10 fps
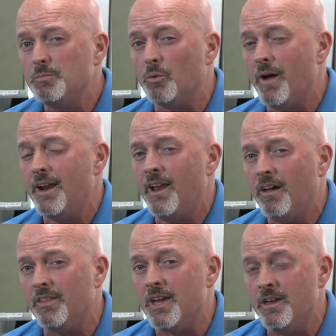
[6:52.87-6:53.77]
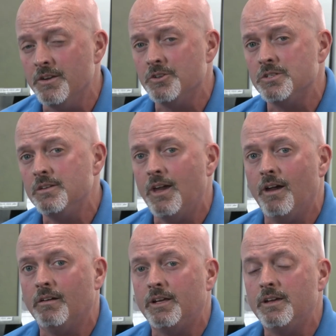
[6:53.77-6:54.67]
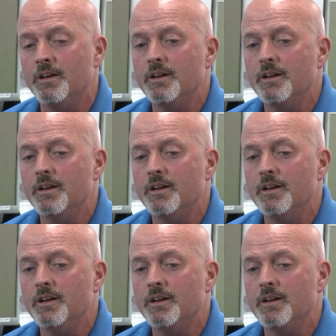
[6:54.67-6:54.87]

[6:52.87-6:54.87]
but right now the Henderson County